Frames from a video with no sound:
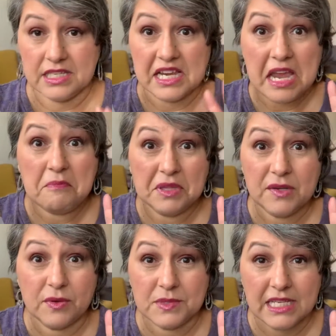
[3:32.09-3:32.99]
I can't believe
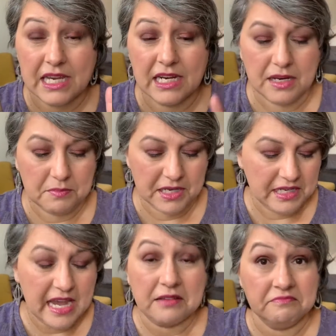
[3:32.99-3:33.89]
I'm saying it, but
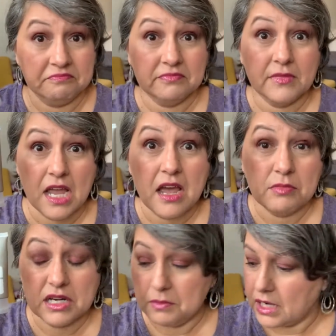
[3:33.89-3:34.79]
yeah, I'm
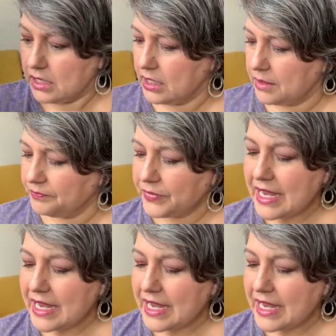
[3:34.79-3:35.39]
gonna buy it again.